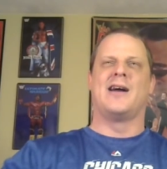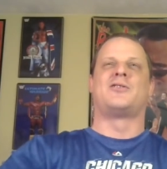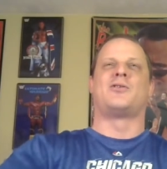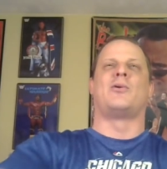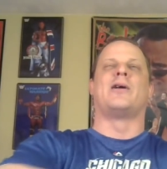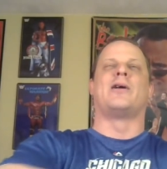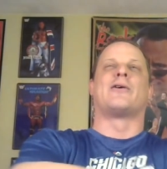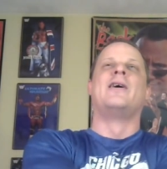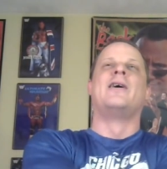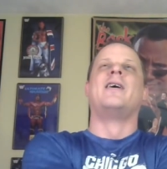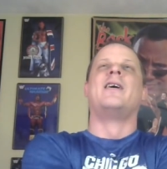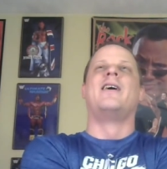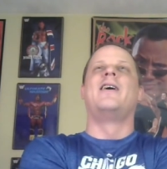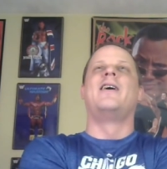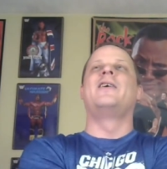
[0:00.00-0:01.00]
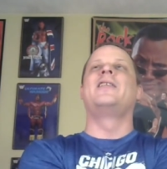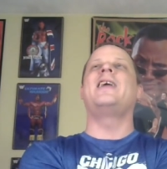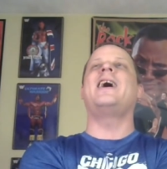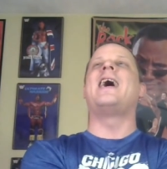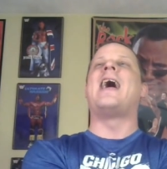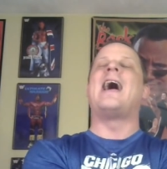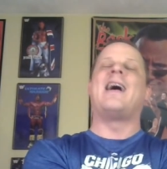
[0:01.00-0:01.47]
on Twitter.
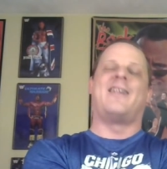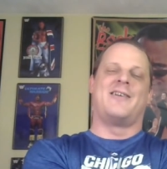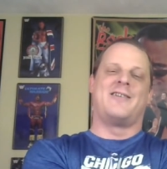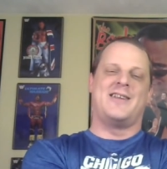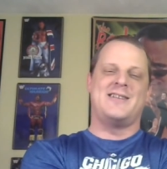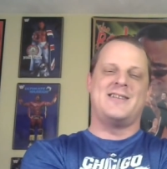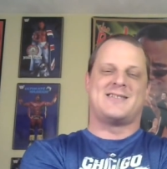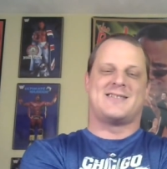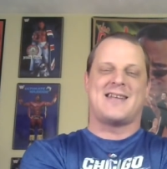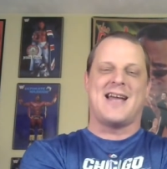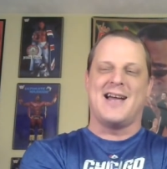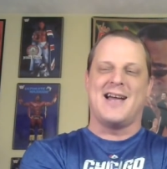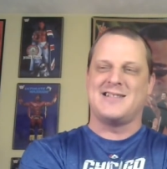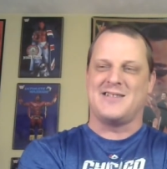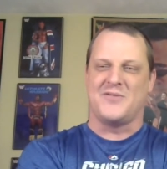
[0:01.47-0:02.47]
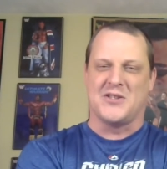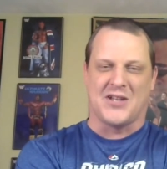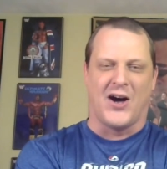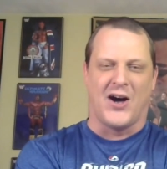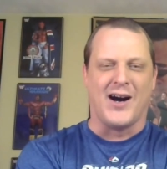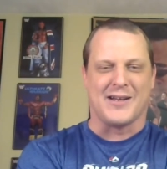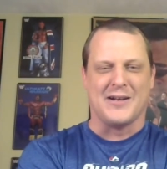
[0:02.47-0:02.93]
What the hell are these guys even
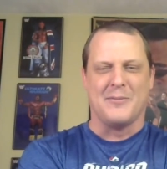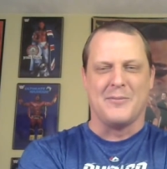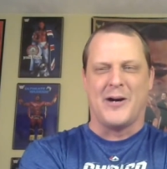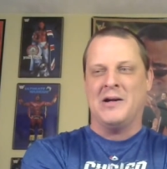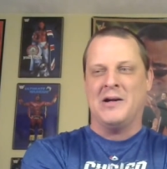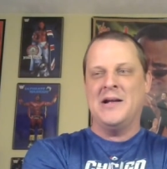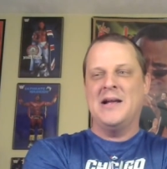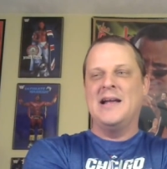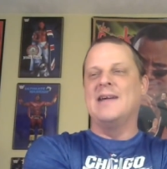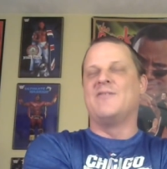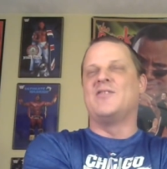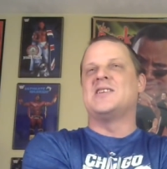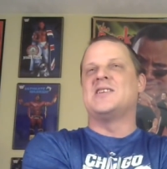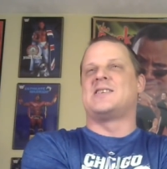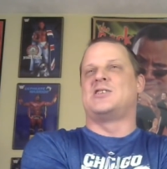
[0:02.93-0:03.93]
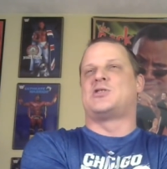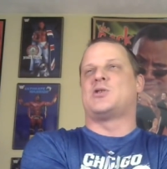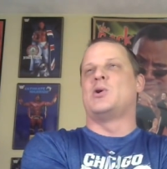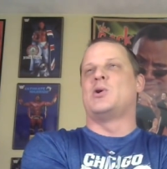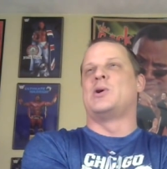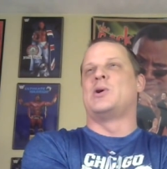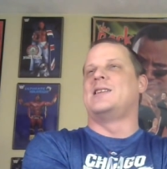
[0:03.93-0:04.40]
talking about? If this is
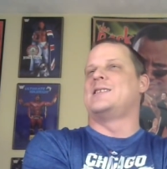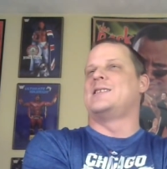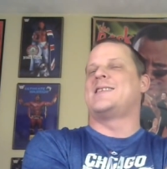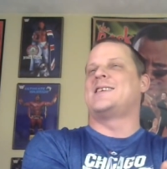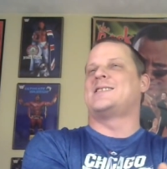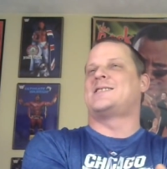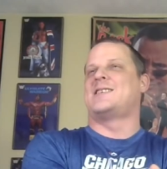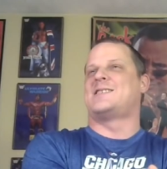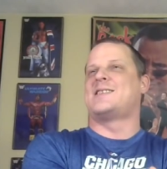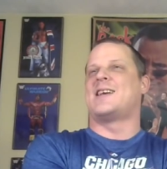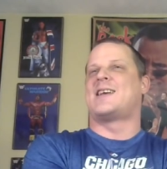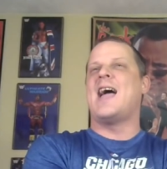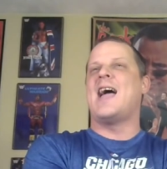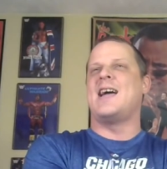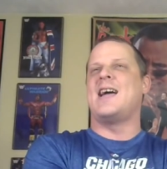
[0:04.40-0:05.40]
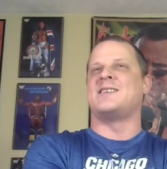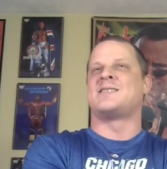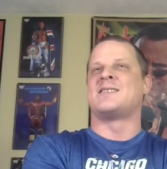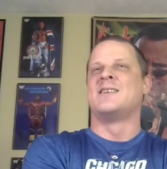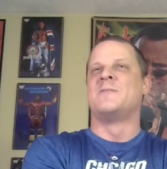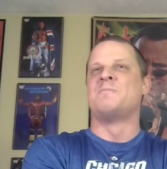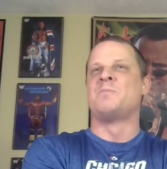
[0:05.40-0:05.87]
true, if this is the
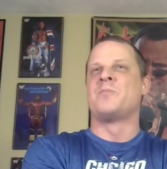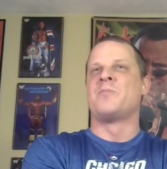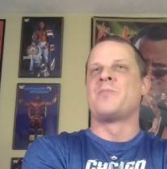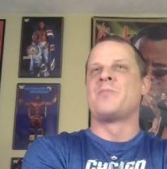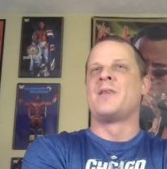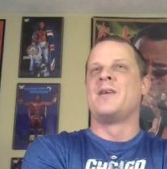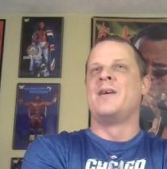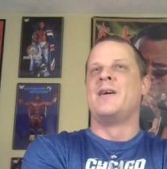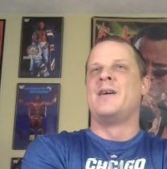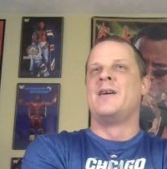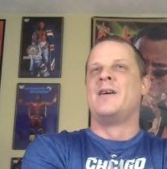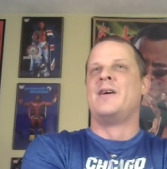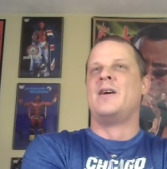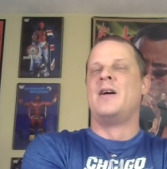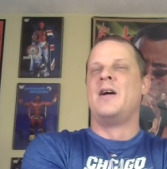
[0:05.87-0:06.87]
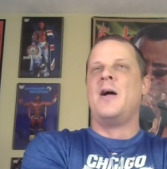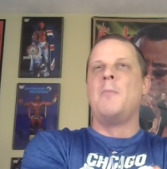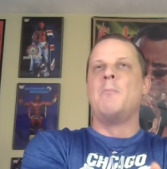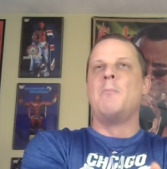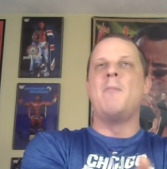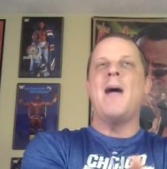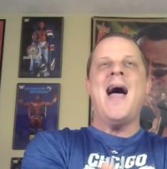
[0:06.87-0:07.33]
case,
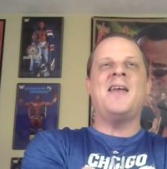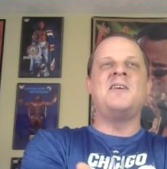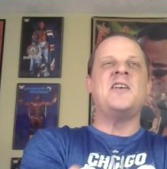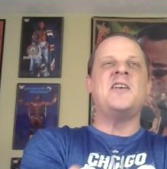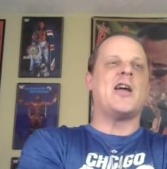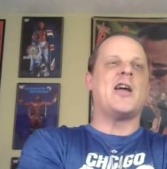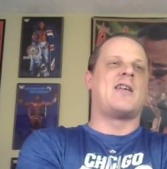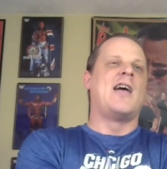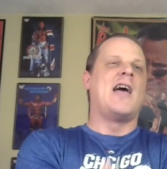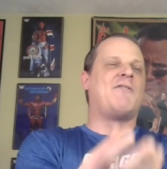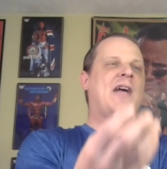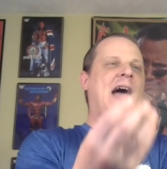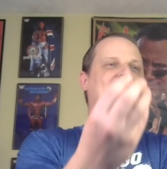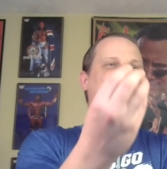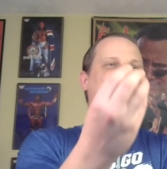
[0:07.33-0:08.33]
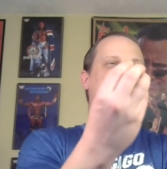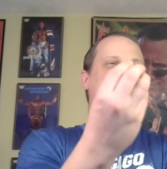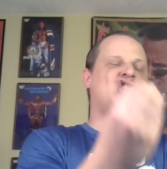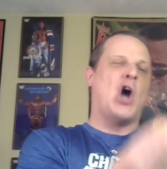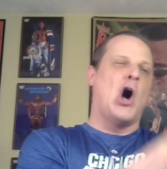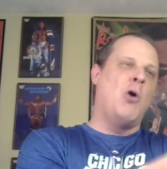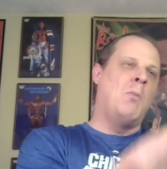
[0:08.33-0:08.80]
Matt and Nick have gotten
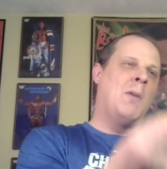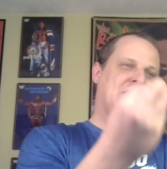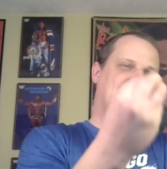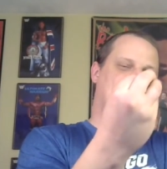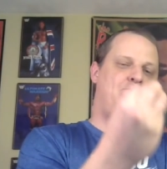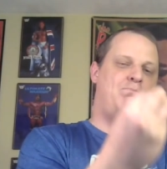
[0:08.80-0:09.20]
so much